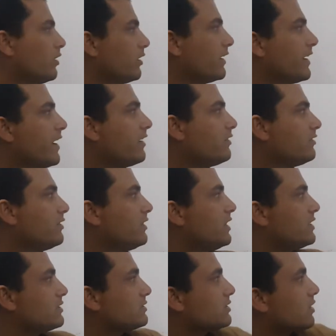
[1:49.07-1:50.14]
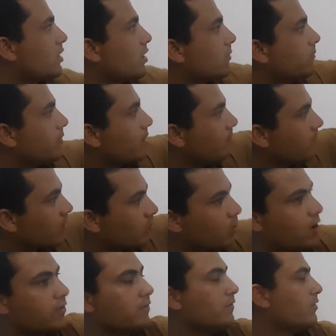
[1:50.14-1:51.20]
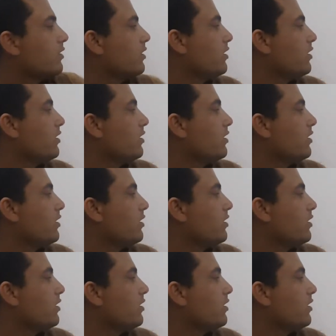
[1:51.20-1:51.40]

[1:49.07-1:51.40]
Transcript: get this curve number 1,